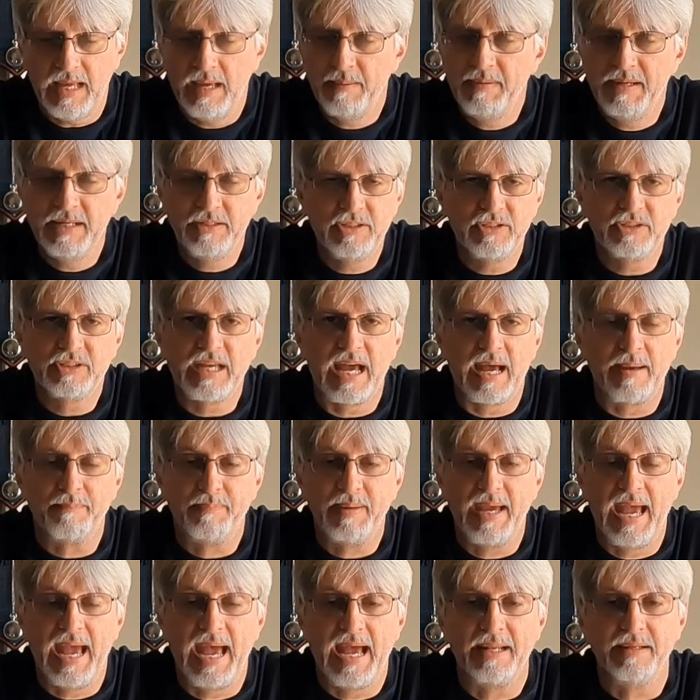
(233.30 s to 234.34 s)
I mean, it just
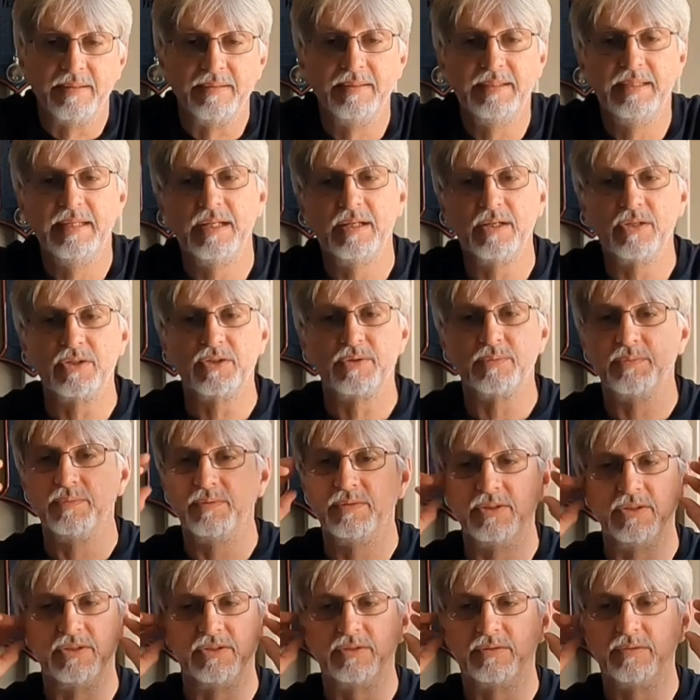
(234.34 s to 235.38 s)
got bad. Ears,
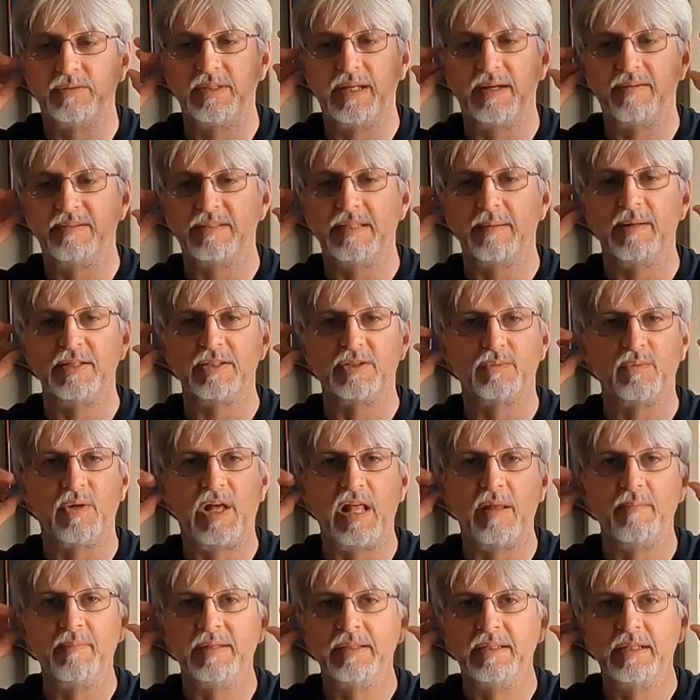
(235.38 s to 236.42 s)
just every time I
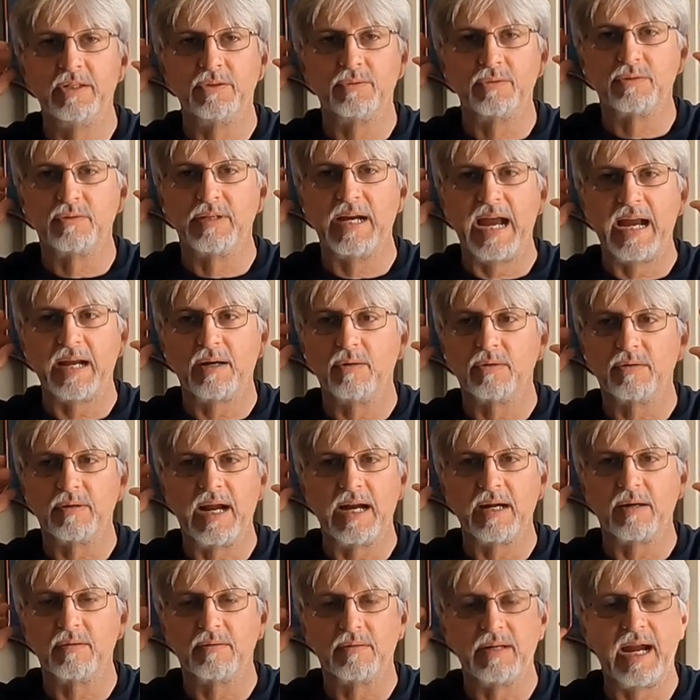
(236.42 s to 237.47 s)
swallow, my ears would crackle,
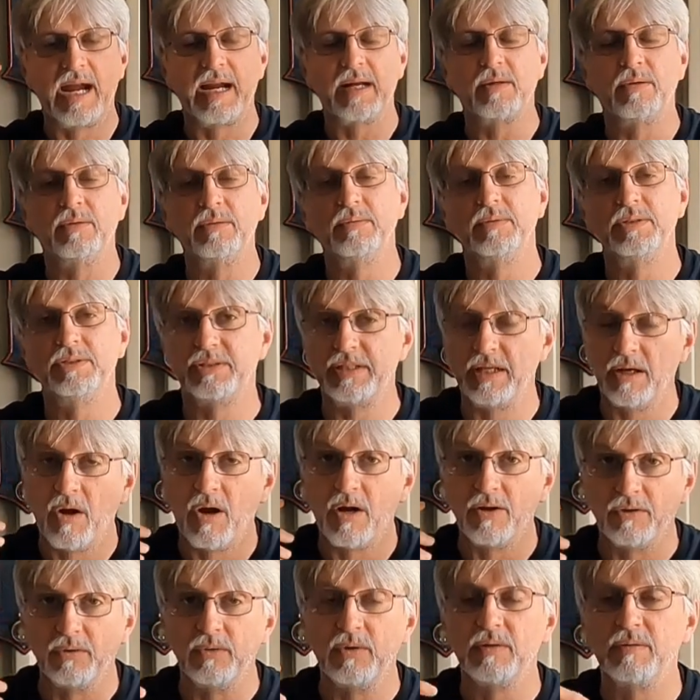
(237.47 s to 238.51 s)
crackle, crackle, what they
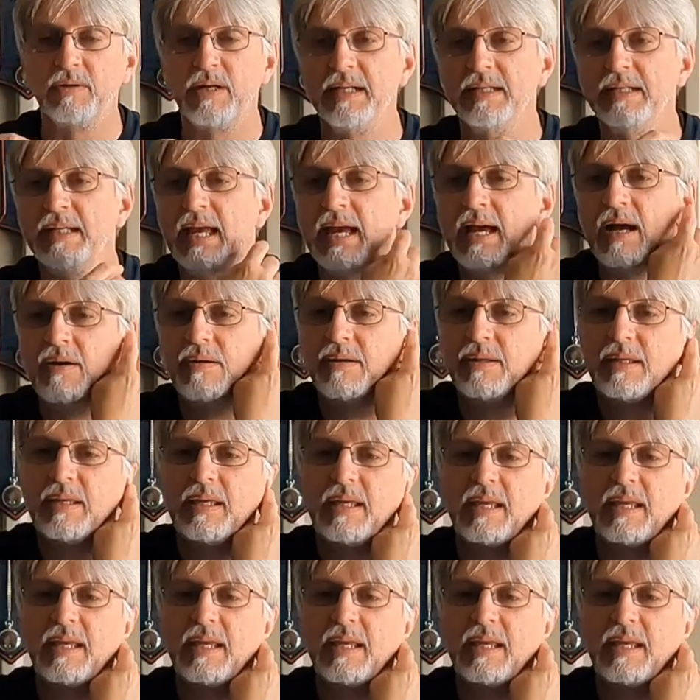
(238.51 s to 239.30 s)
are doing right now.